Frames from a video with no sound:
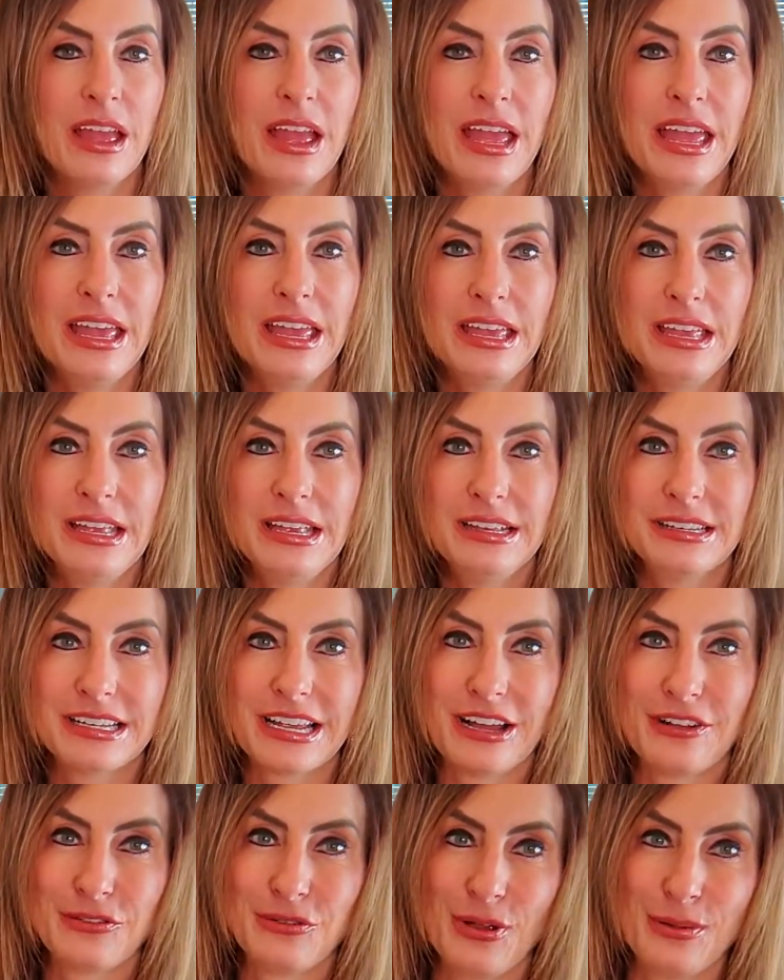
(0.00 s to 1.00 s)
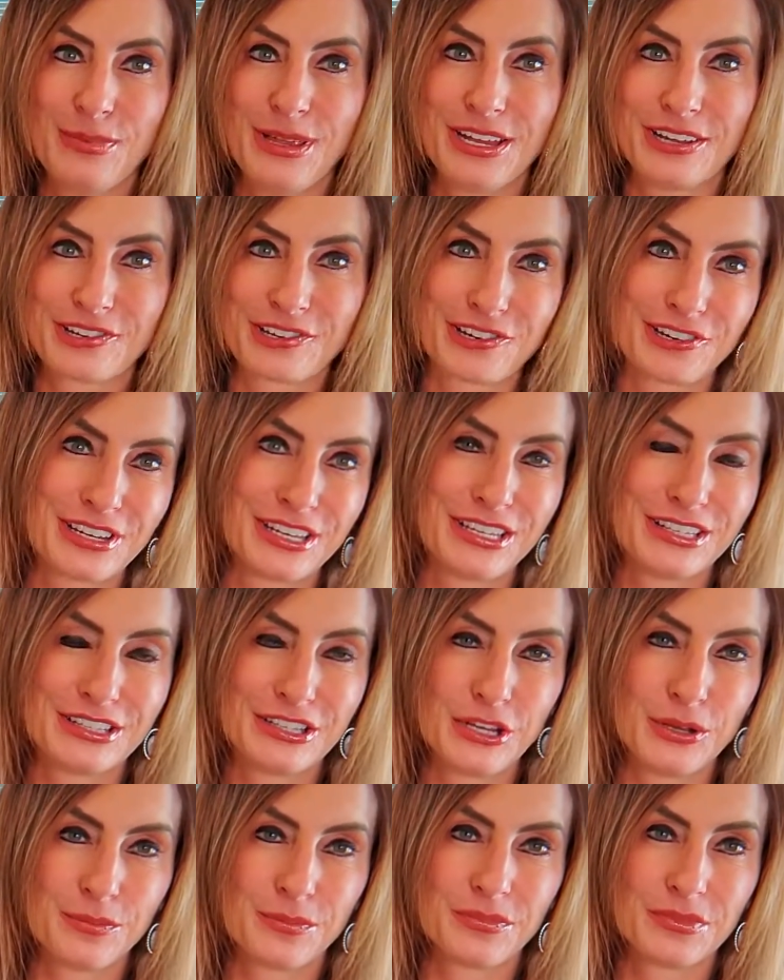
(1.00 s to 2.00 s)
And how do I make turkey
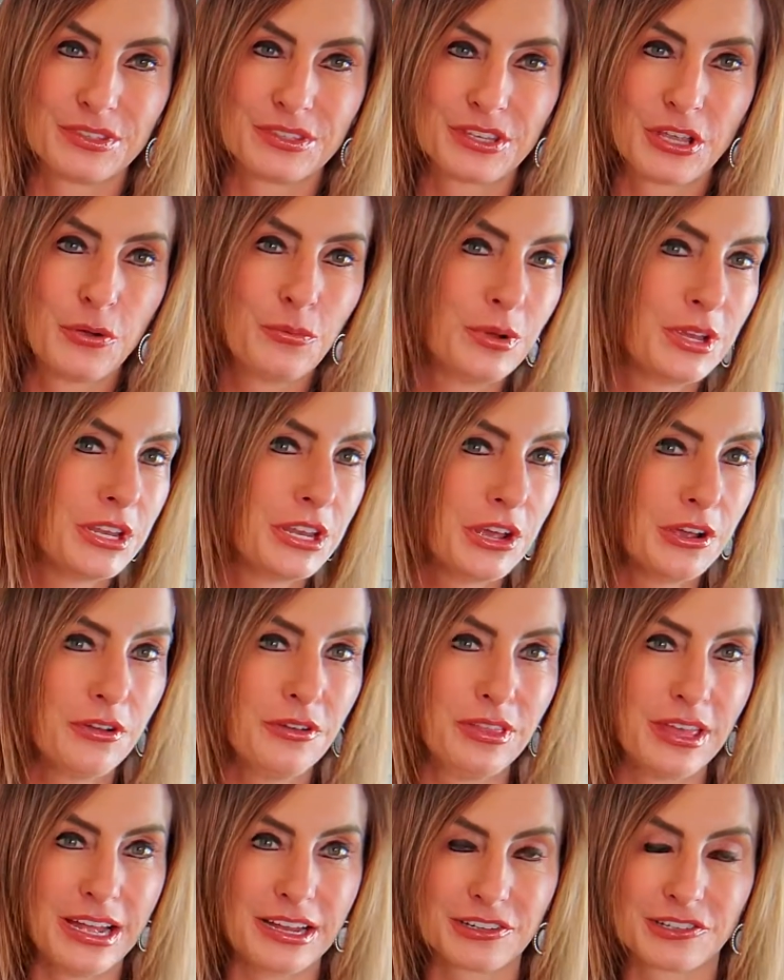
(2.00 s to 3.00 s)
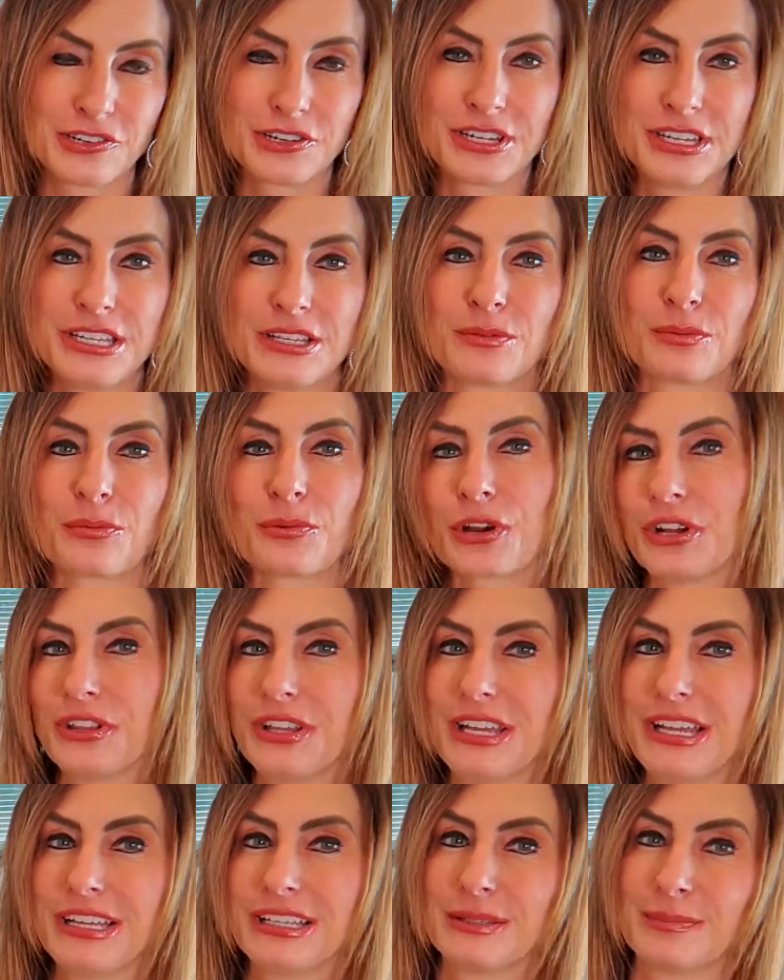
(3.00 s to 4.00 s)
soup? So we know that turkey is
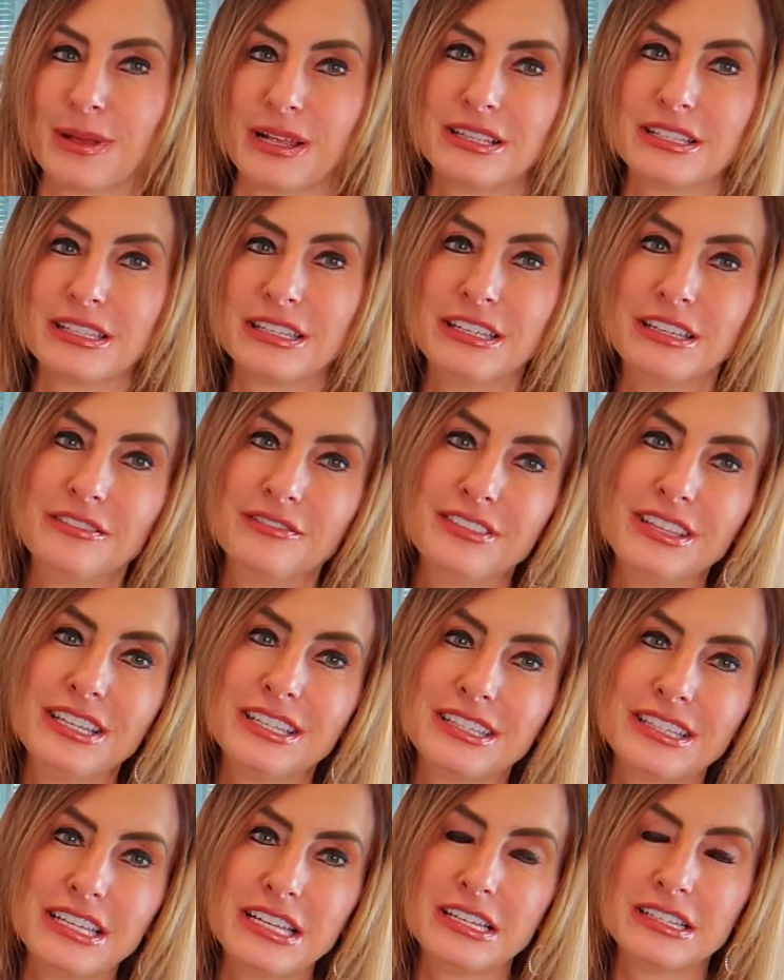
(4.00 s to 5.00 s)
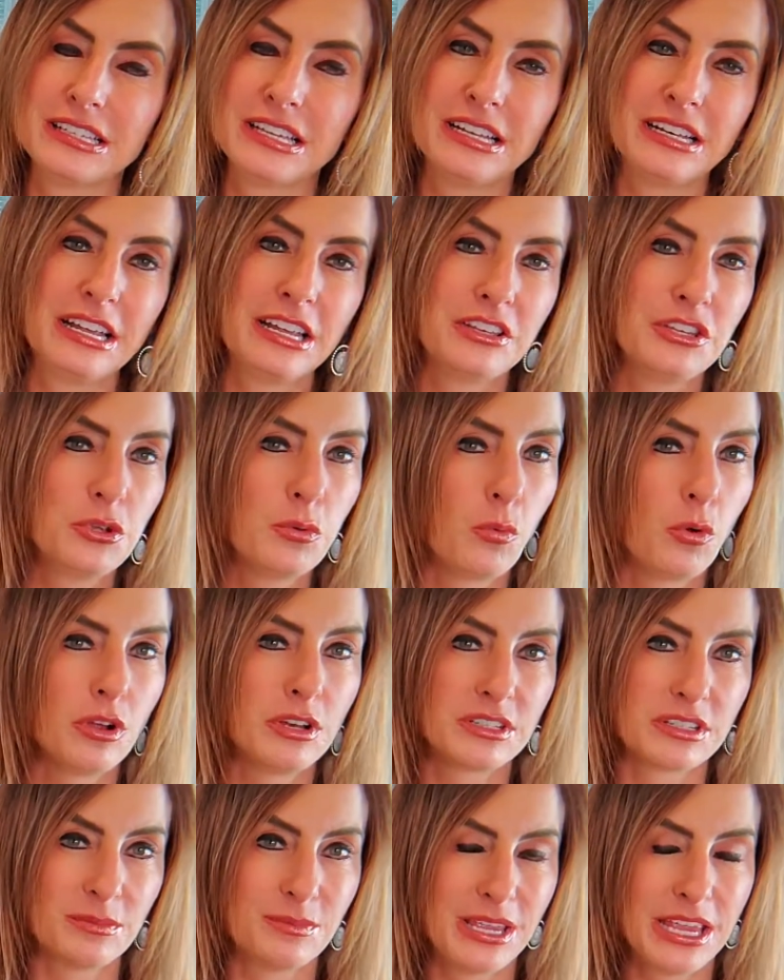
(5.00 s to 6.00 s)
really expensive this season and you want
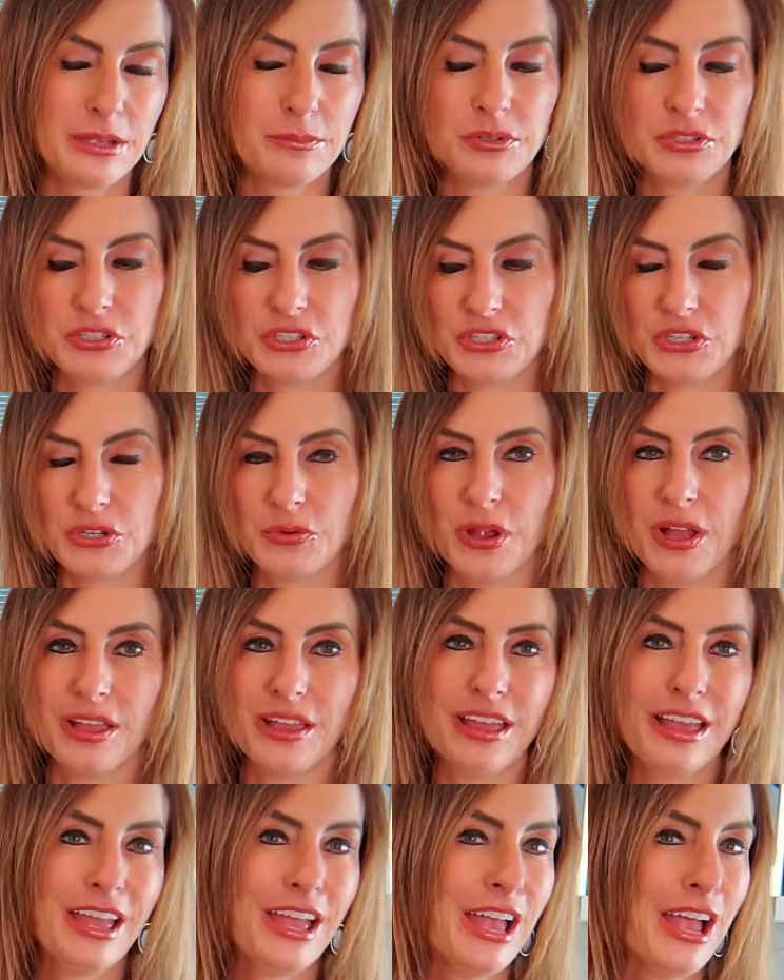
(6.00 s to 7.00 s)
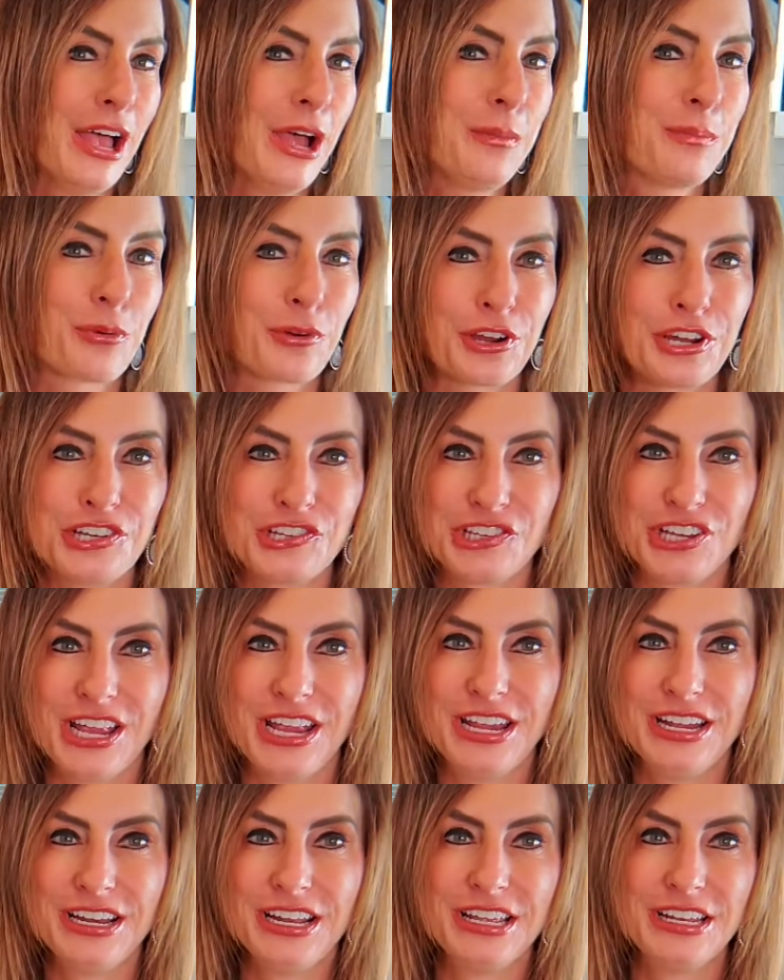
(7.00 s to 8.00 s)
to be able to
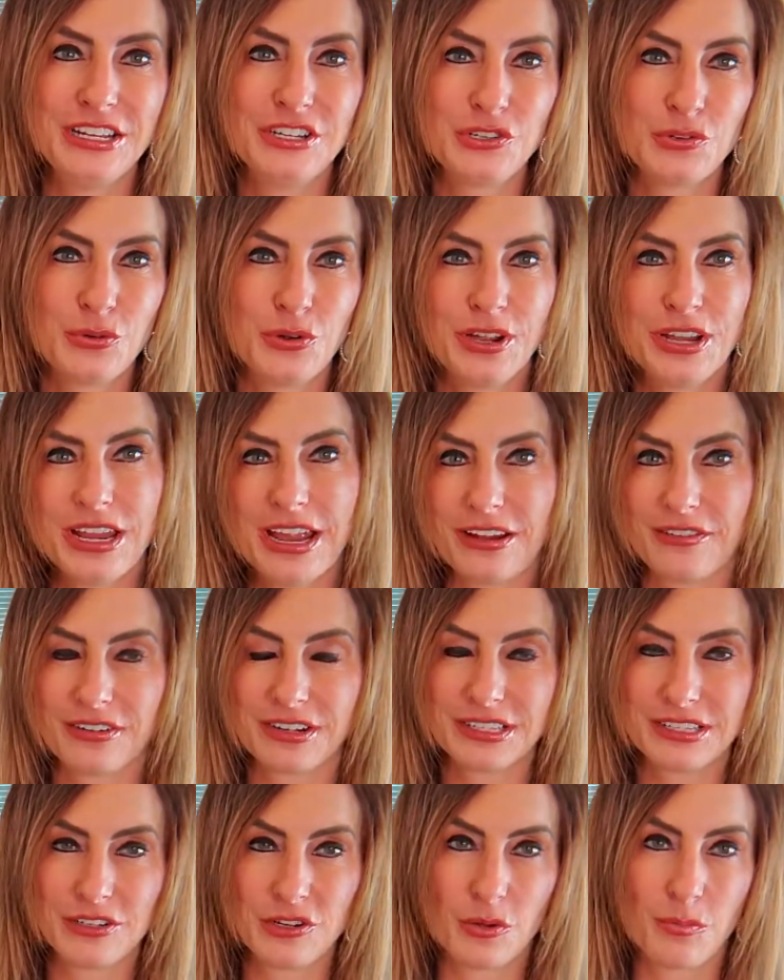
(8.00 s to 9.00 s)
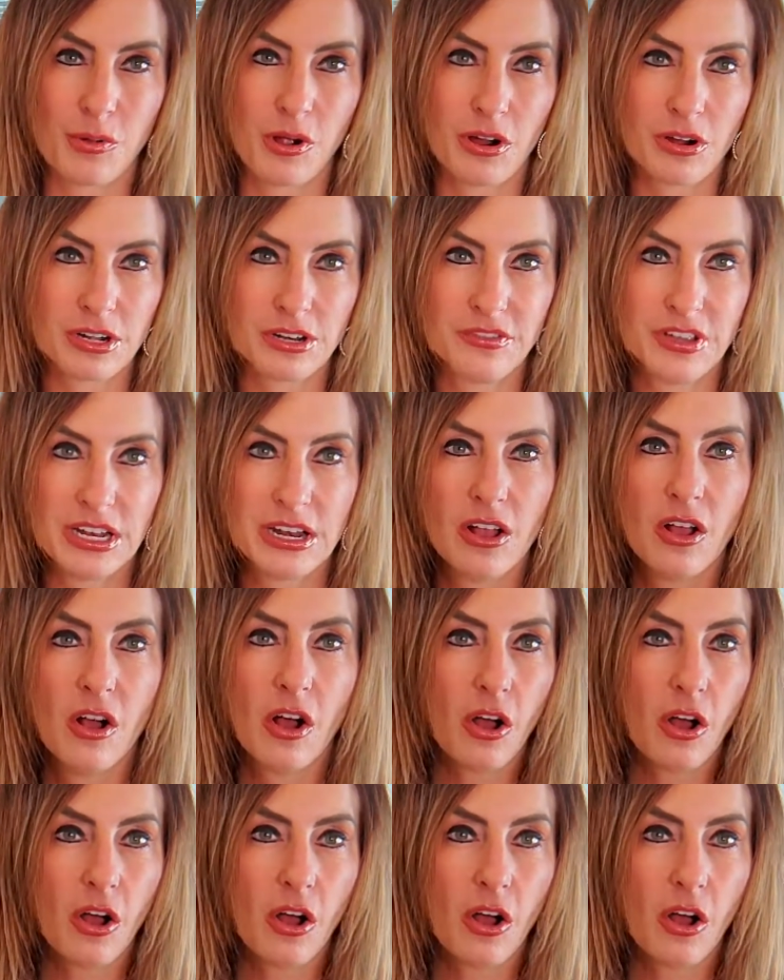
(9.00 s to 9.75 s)
appreciate and enjoy every single part of it.